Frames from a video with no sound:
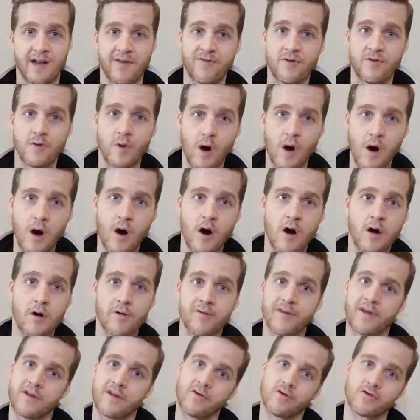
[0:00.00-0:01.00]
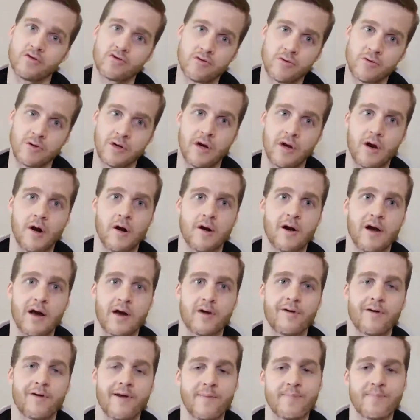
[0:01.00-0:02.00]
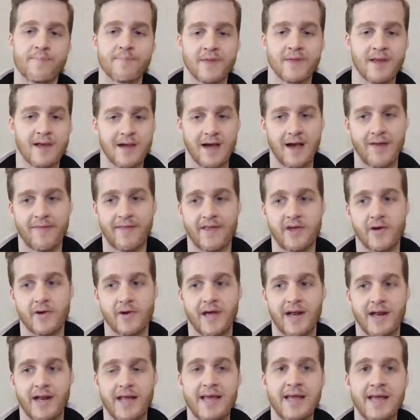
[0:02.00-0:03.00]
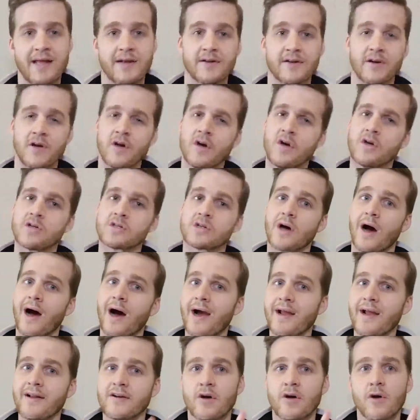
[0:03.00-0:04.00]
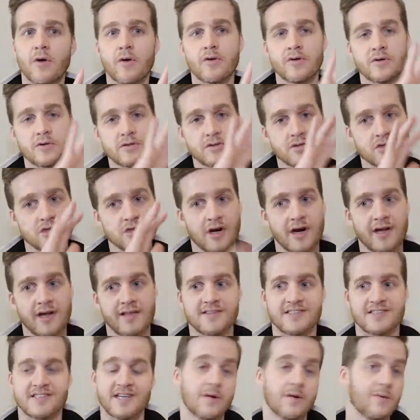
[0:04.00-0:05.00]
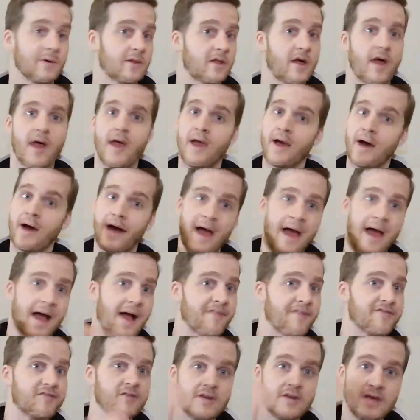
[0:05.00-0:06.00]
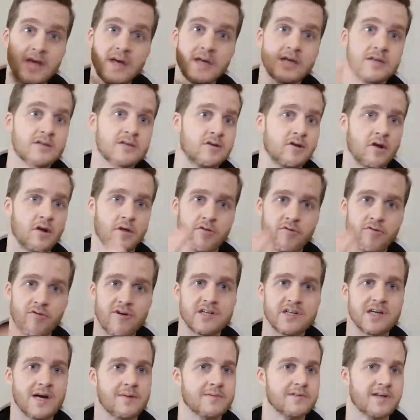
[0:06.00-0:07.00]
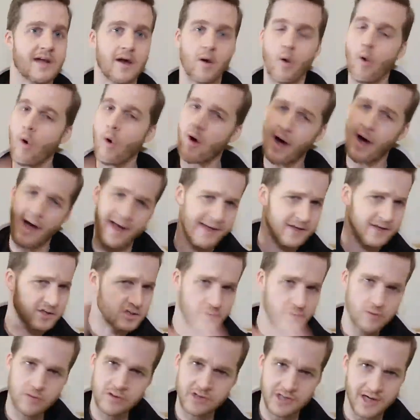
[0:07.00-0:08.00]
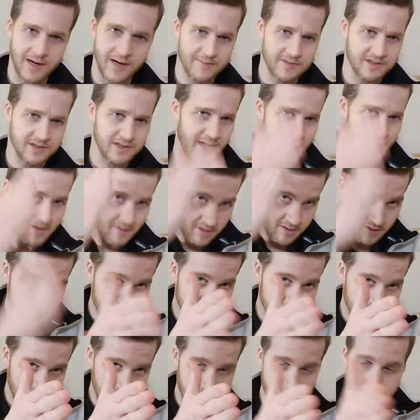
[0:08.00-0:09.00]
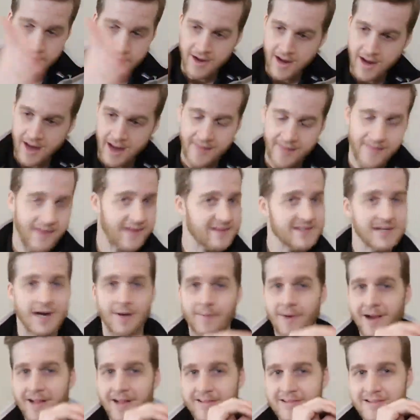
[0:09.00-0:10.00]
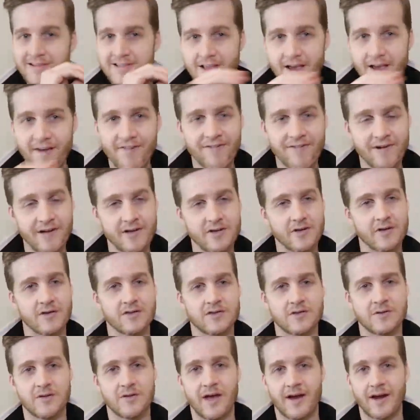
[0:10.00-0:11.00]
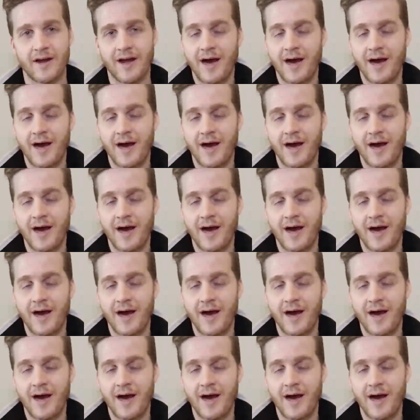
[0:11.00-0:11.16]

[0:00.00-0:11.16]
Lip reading: If you are, then you truly are hungry, and then you can eat. So I don't try and stick with, hey, I have to eat 3 times a day, or I eat 2 times a day this time and that time. I definitely don't do that.